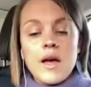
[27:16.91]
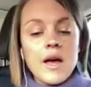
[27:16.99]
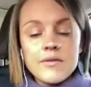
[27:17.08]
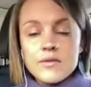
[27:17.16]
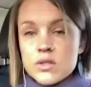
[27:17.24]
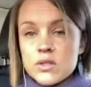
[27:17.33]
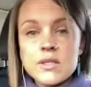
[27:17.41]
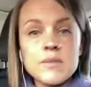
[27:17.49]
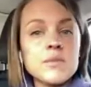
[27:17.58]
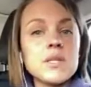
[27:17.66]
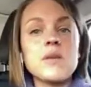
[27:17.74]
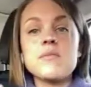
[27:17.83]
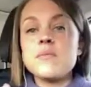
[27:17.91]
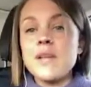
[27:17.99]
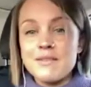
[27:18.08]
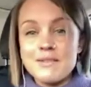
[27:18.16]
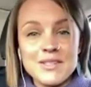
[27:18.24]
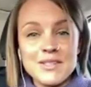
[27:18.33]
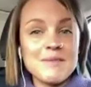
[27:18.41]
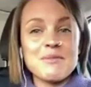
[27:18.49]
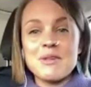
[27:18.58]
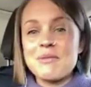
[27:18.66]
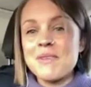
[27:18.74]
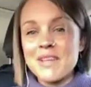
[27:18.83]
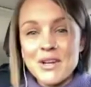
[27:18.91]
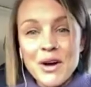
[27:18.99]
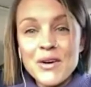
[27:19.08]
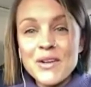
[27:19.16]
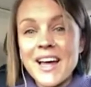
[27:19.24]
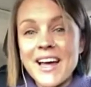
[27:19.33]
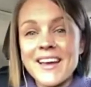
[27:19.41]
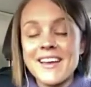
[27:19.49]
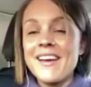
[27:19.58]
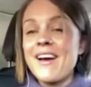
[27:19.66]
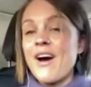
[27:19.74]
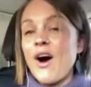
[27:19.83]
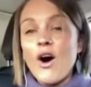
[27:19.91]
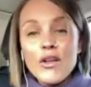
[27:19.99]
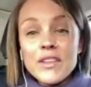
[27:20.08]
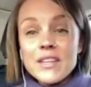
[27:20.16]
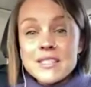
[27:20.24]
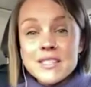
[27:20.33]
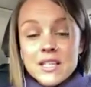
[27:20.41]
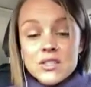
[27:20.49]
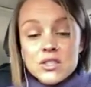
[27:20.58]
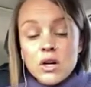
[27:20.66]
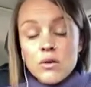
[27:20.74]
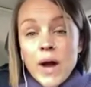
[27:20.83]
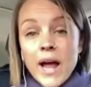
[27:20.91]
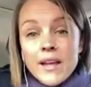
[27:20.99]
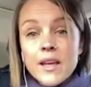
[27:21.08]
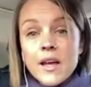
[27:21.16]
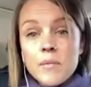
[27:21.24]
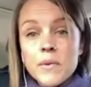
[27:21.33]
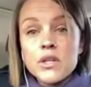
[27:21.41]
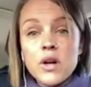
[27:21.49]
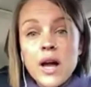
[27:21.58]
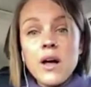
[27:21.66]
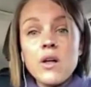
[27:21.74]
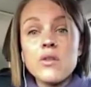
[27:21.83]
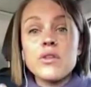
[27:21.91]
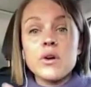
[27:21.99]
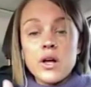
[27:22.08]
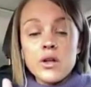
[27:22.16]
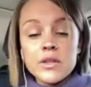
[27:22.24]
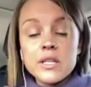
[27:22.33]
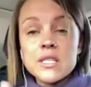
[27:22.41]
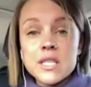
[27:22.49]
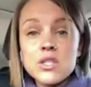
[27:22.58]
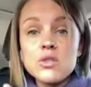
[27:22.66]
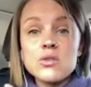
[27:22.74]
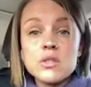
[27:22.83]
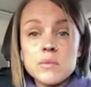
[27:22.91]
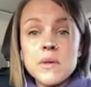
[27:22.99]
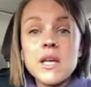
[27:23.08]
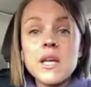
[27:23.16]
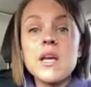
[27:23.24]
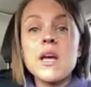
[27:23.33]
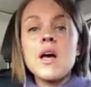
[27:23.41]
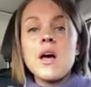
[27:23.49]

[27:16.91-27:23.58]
after symptom after symptom you know like all these things start racking up in your health your health continues to be